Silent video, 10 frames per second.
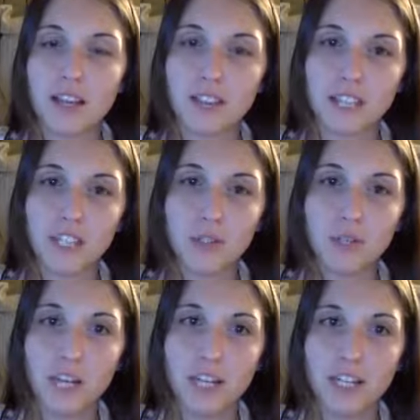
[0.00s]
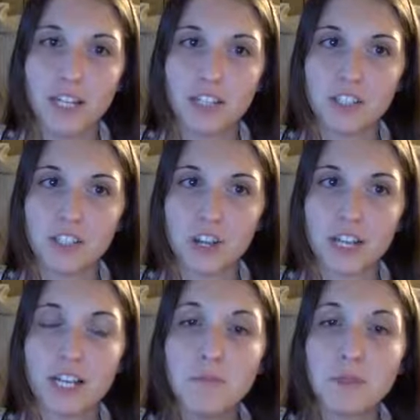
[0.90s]
that you can start
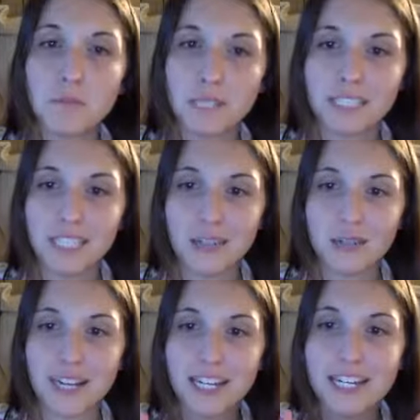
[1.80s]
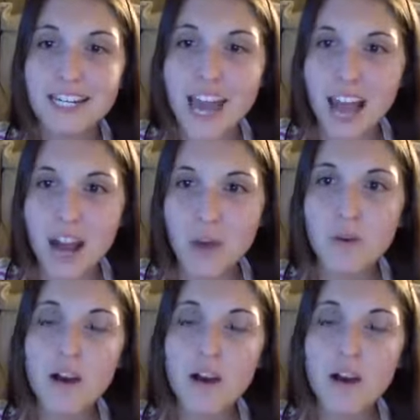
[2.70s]
implementing right now.